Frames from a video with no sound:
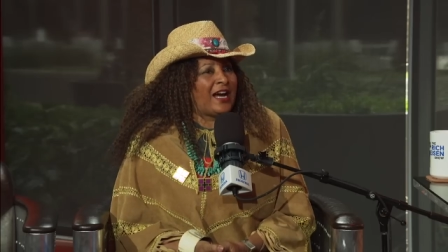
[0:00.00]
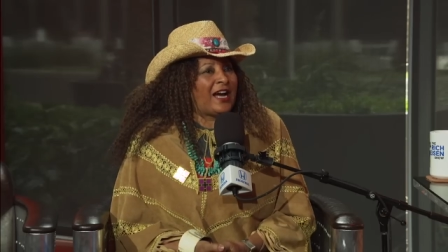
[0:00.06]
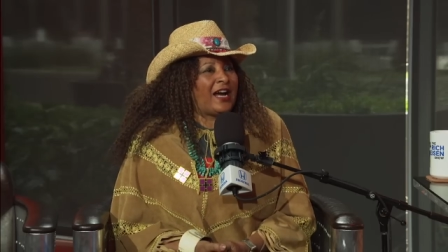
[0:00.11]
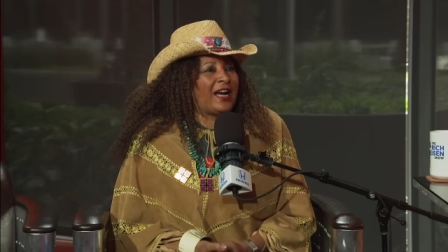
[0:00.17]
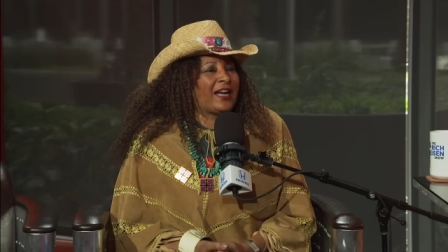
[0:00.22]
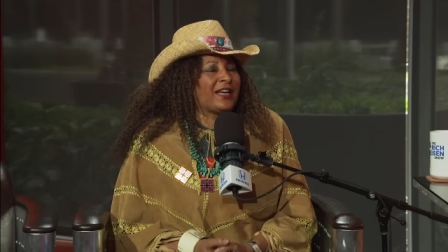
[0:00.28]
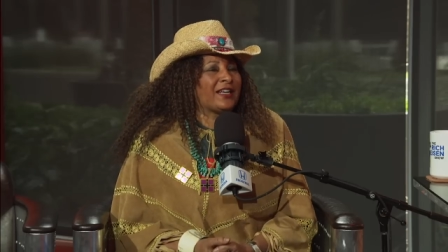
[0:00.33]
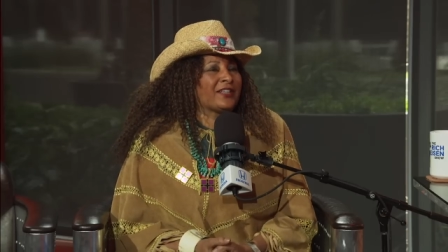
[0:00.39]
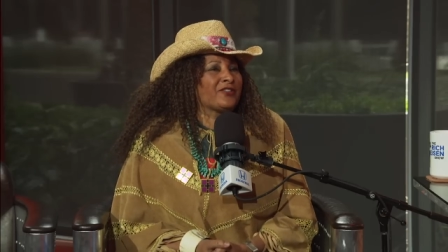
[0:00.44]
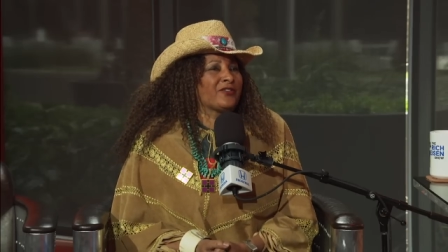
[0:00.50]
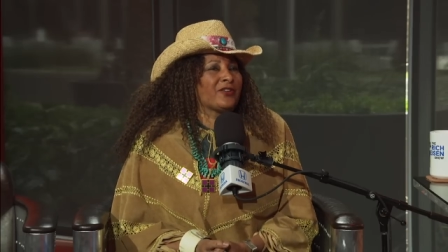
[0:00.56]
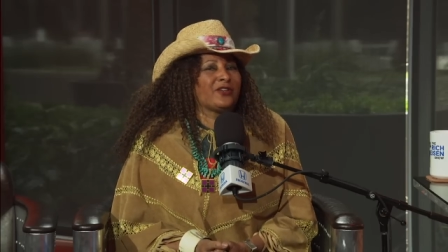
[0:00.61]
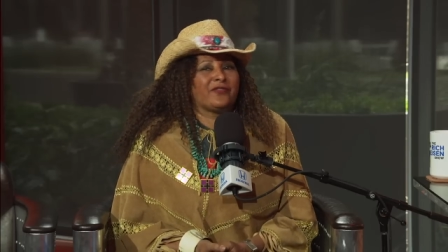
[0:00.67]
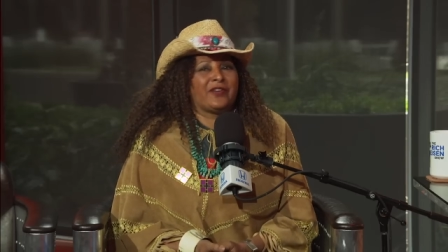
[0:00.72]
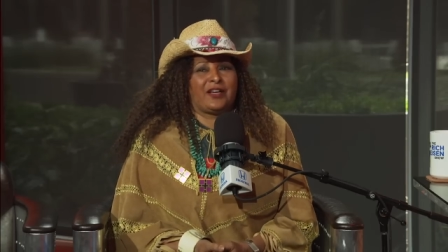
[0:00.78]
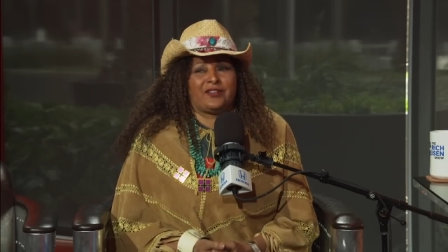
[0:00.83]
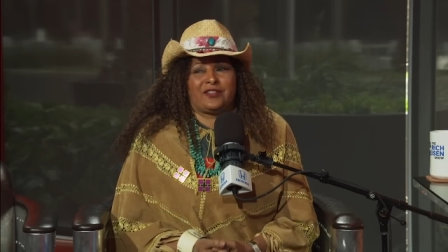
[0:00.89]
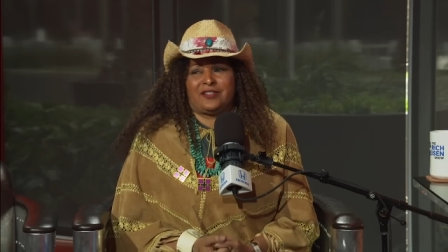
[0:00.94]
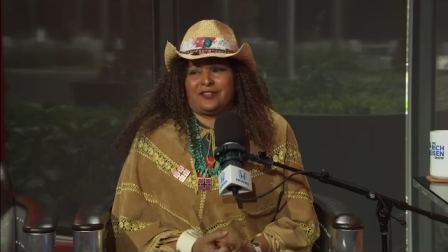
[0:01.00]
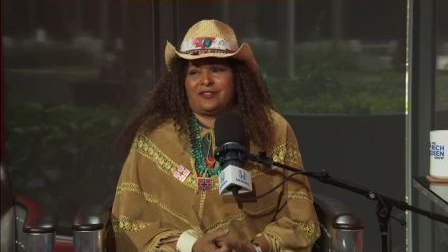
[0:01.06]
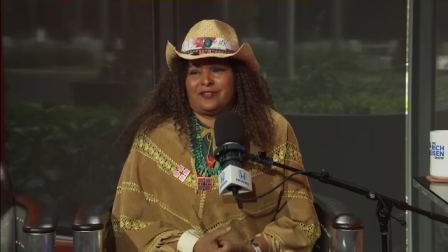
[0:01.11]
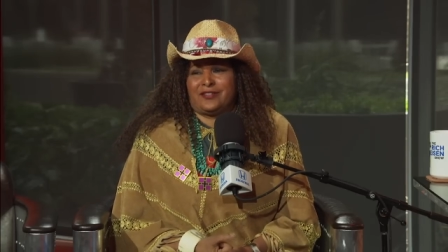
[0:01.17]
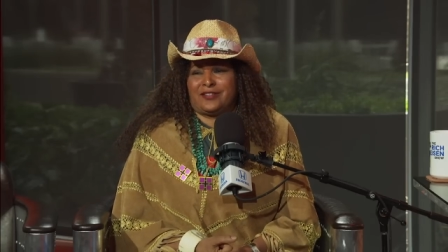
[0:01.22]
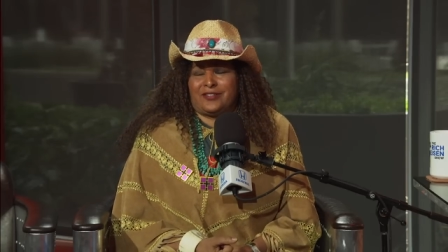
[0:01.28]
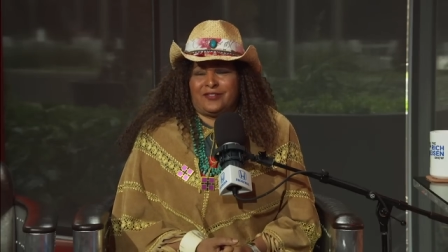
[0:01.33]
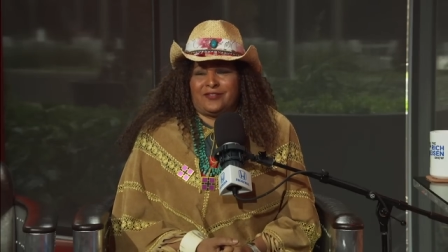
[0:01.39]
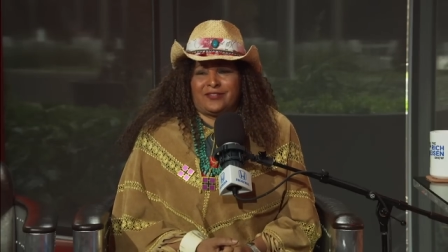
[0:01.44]
I, I, drove out to
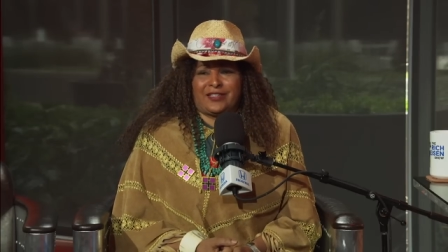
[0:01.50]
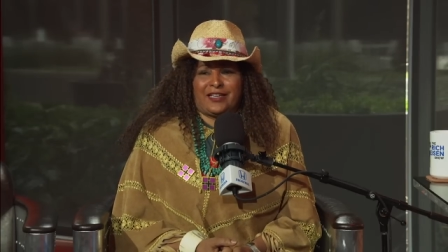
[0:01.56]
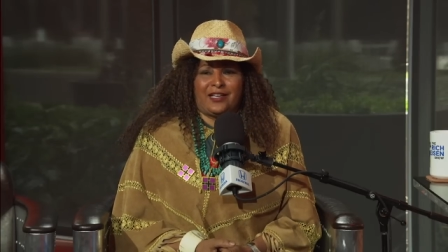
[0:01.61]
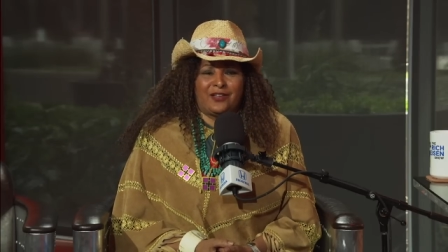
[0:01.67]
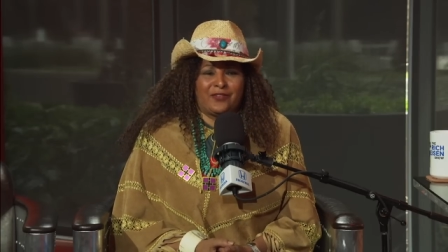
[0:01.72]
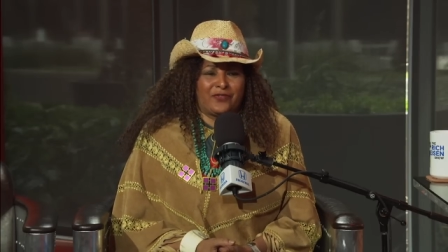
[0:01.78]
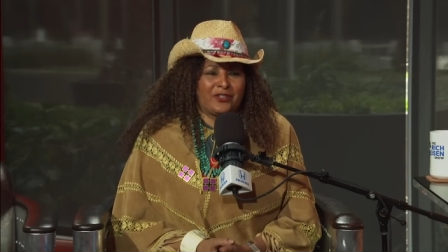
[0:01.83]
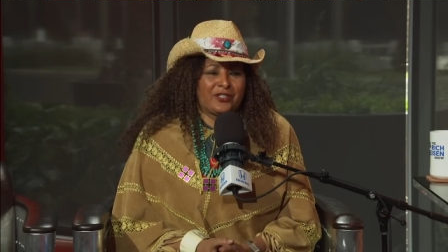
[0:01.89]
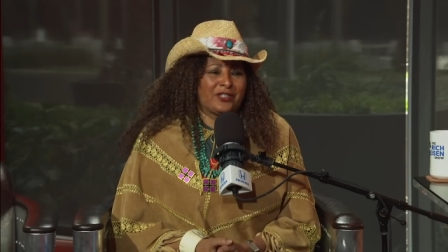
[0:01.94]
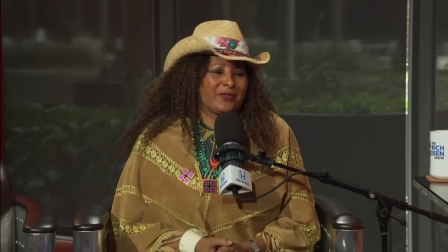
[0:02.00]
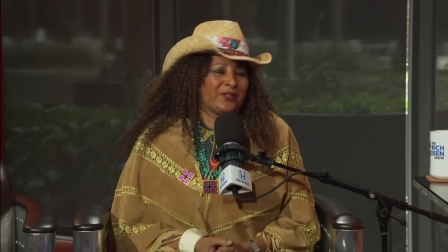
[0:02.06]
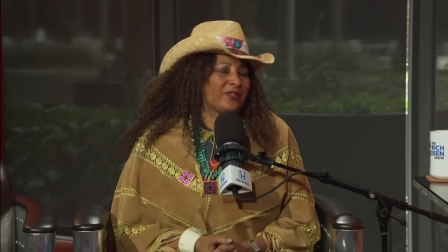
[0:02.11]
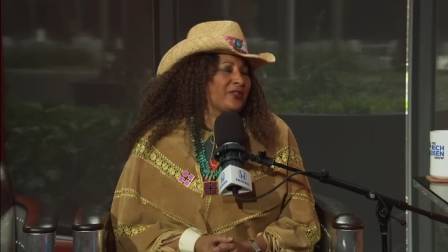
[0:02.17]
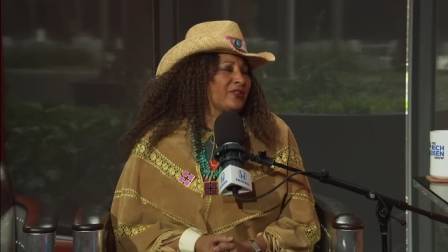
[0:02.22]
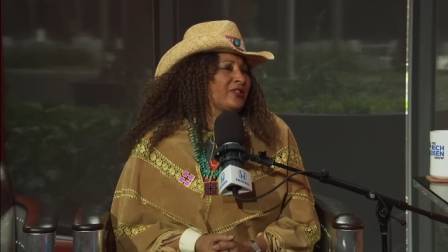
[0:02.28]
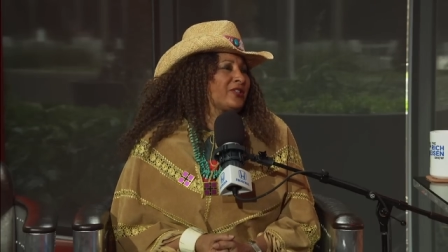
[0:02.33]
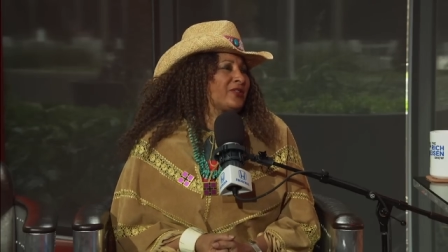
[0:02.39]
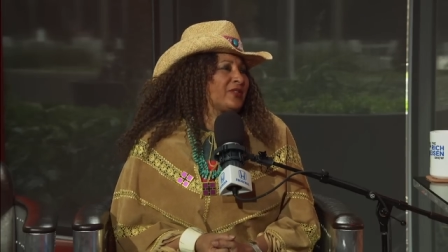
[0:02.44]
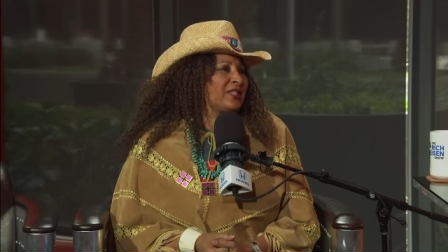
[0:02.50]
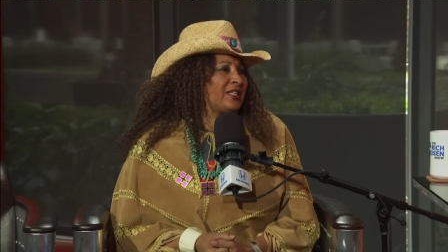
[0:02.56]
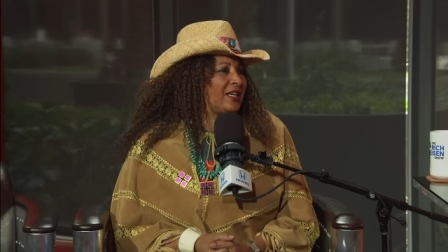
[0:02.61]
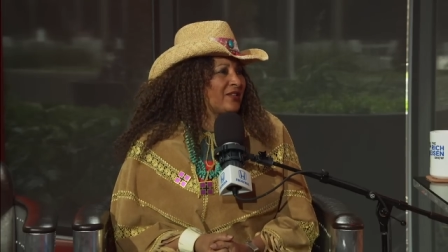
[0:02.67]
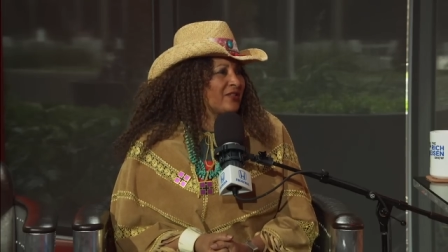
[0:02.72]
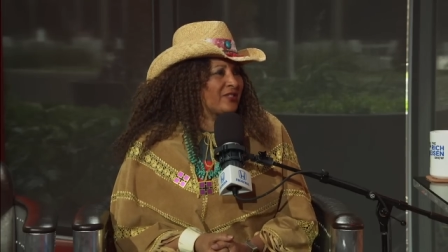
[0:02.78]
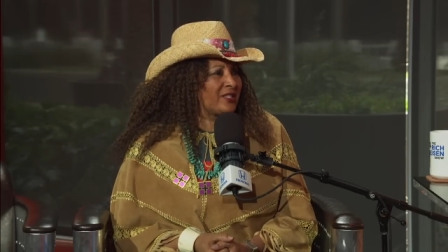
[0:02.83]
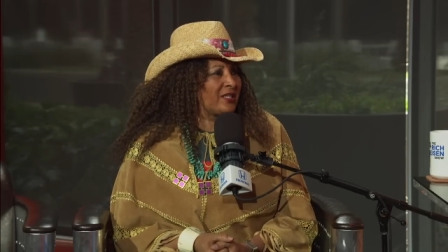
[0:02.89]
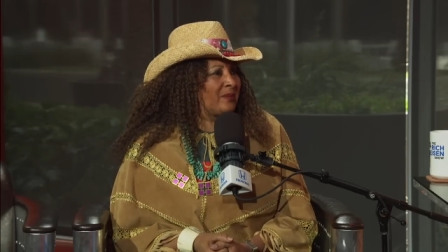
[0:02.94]
to California with thirty three
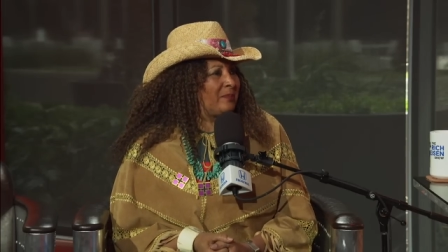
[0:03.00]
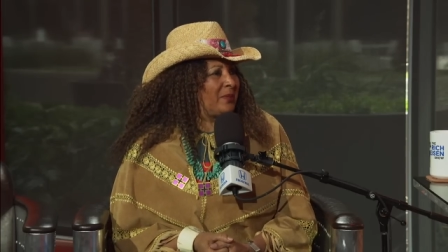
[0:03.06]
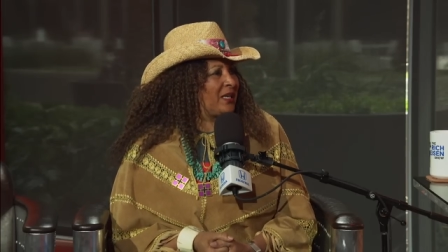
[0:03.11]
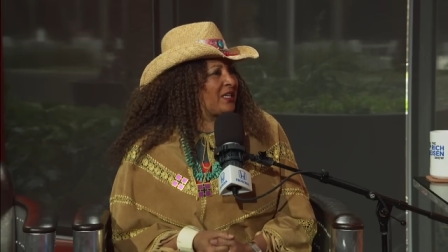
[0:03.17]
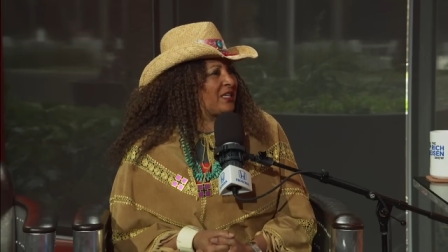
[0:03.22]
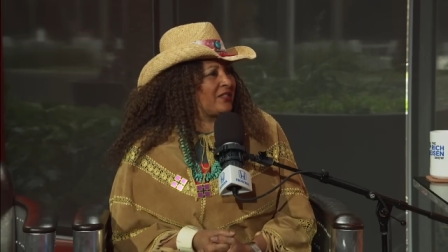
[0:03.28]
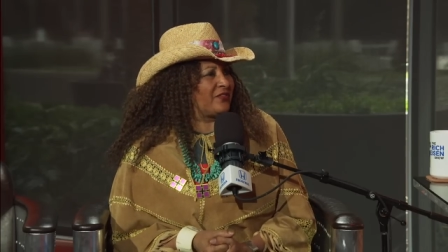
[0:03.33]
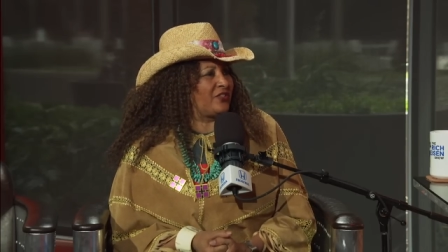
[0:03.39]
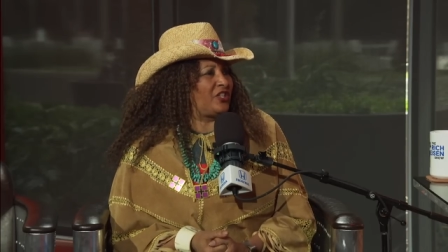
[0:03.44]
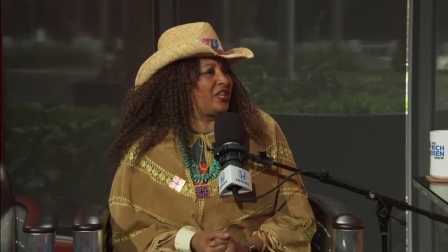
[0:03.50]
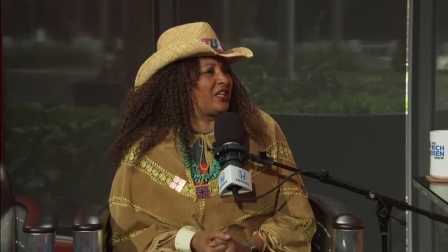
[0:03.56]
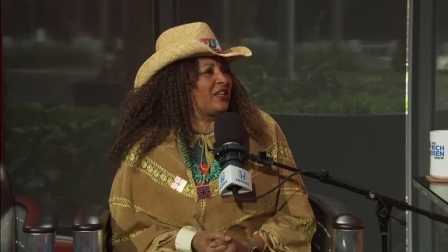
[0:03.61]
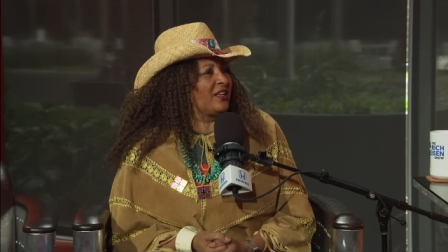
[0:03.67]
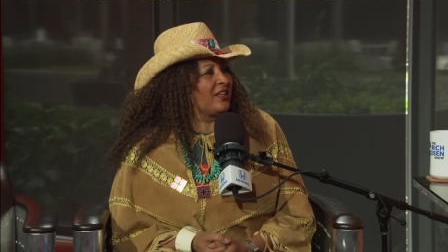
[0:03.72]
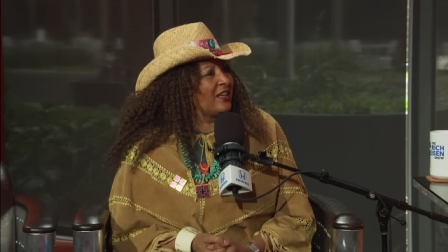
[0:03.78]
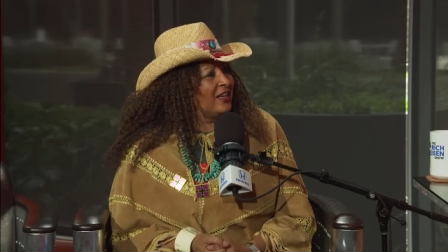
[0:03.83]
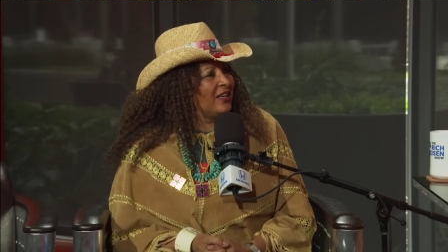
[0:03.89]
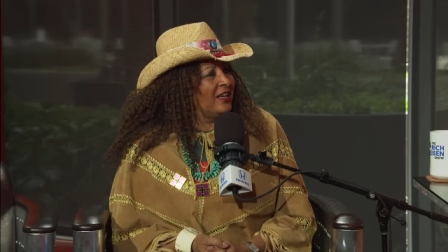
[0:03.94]
dollars and a bucket of chicken.